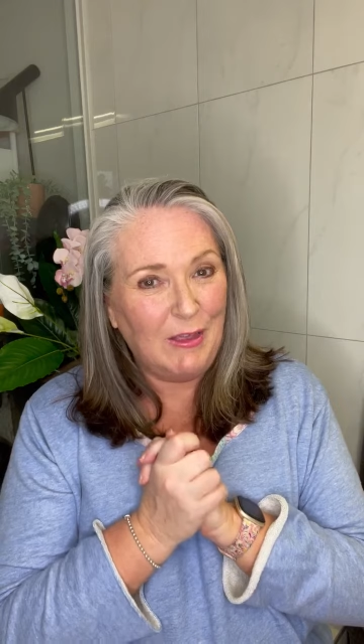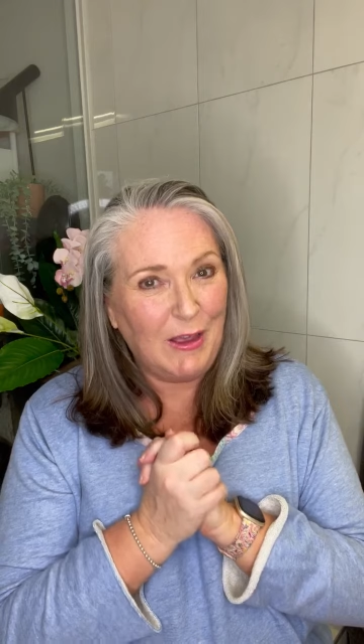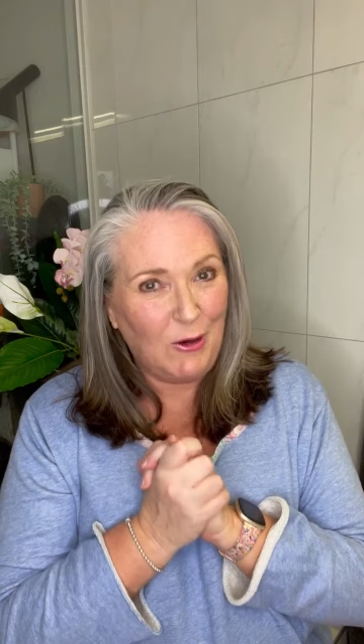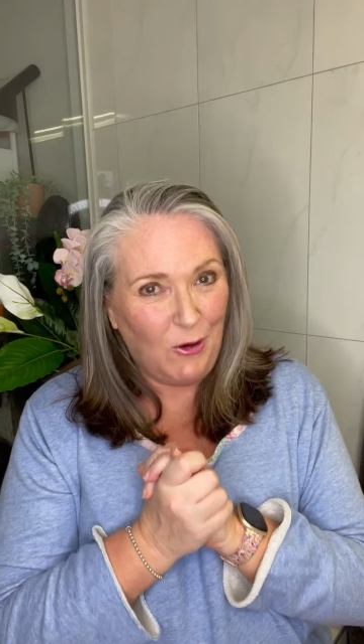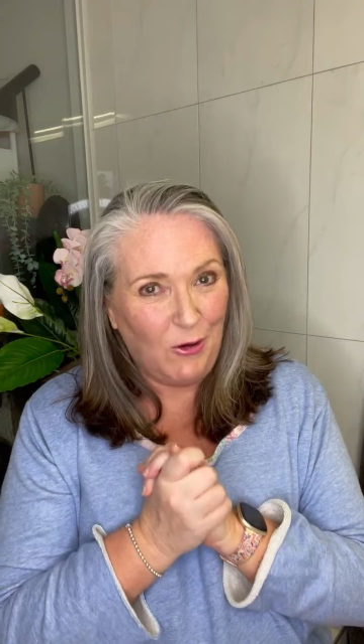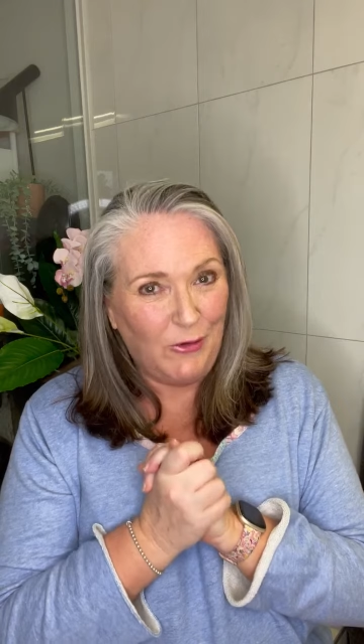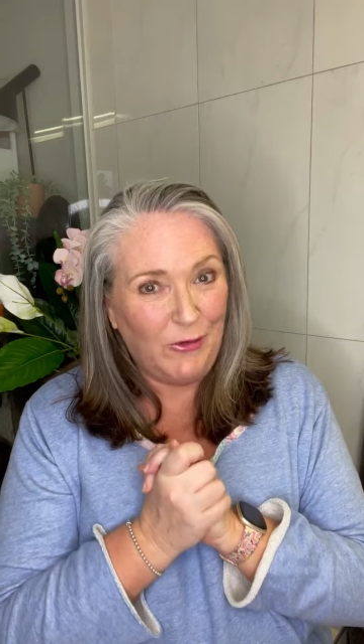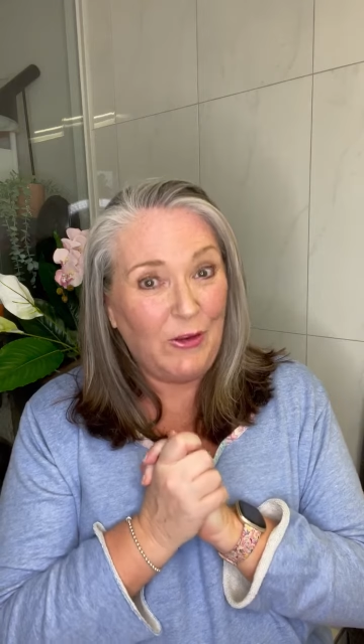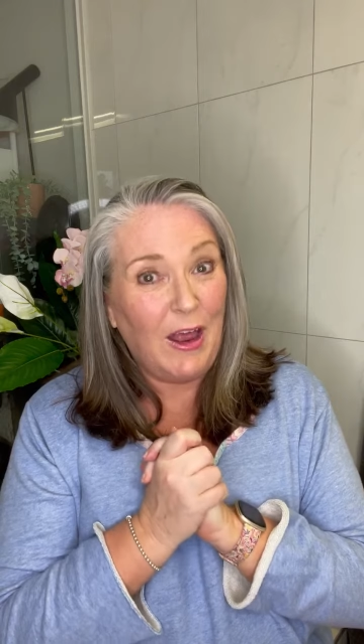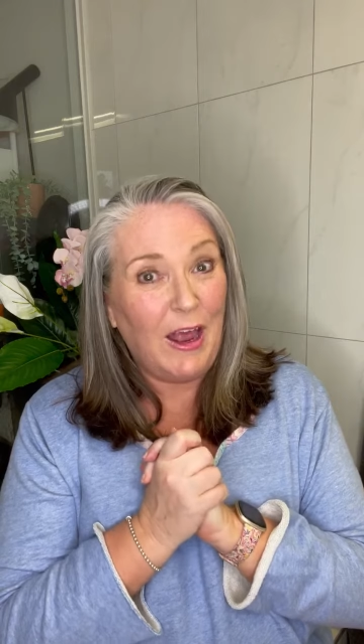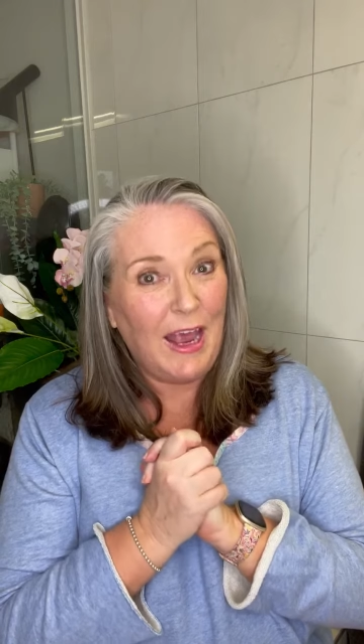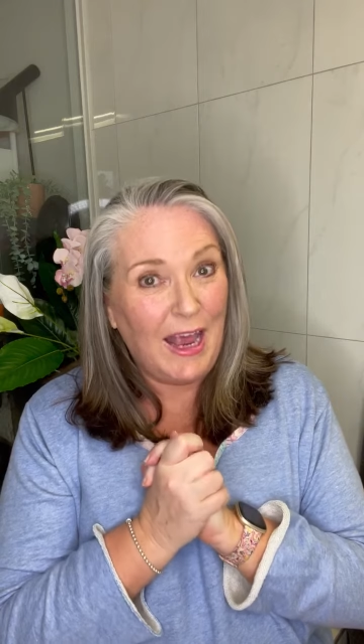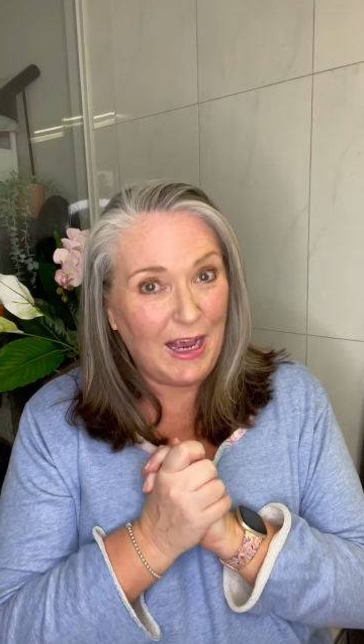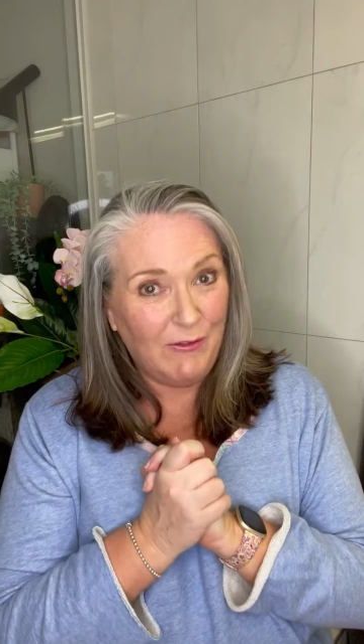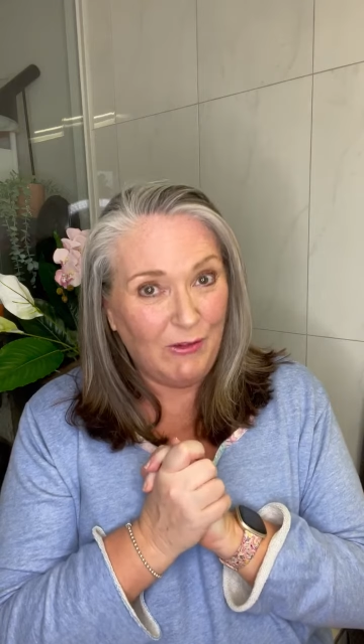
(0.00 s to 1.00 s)
that costs a
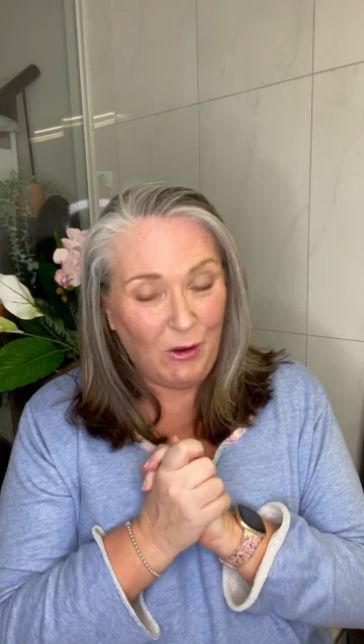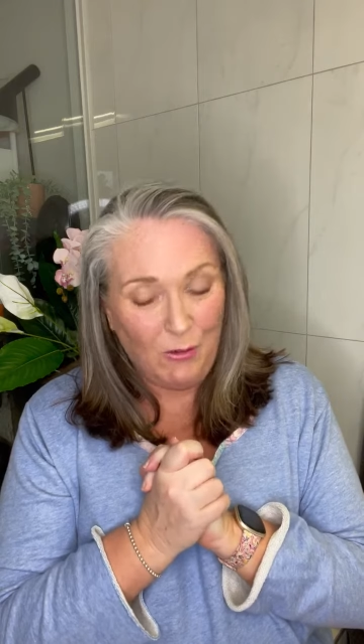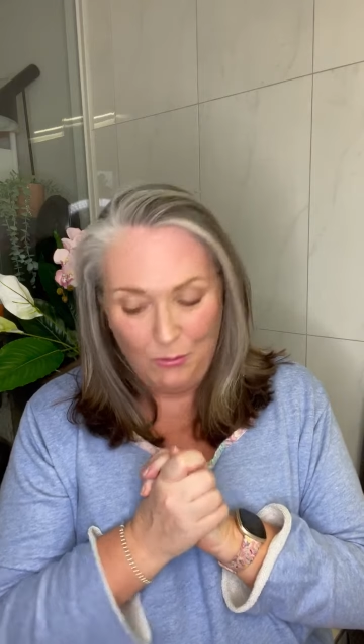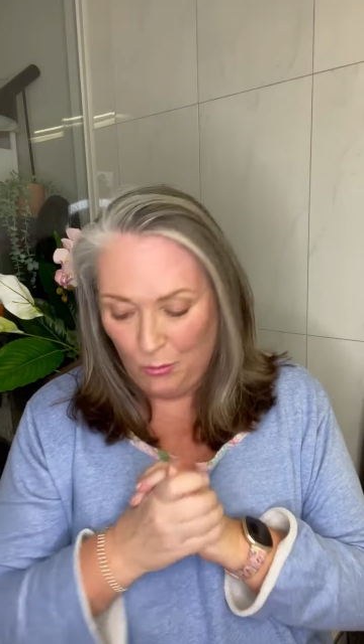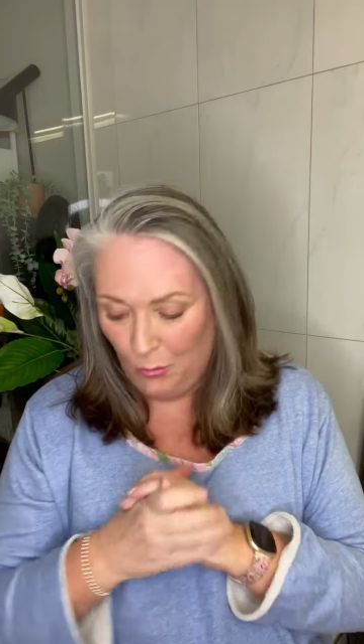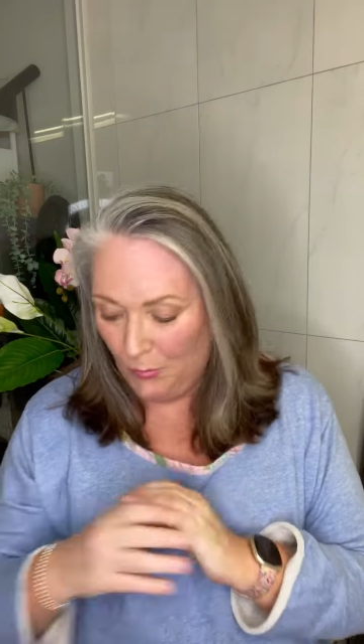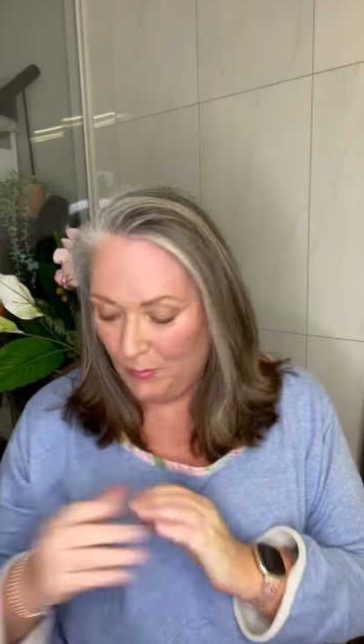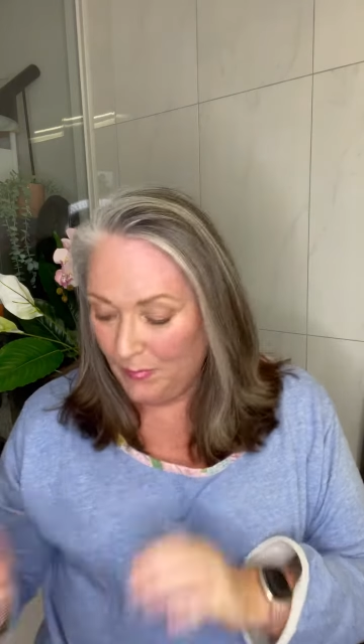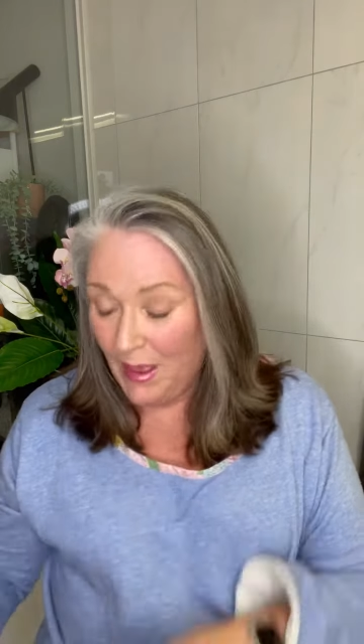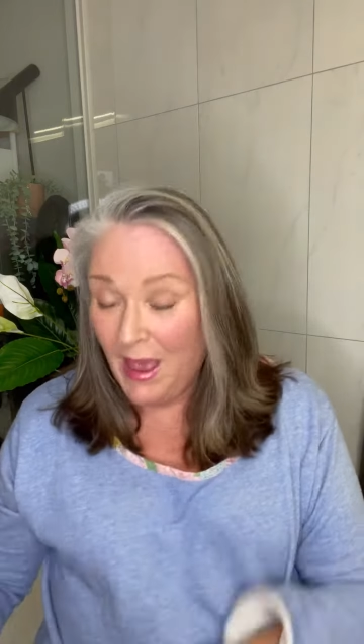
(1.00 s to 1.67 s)
heck of a lot more.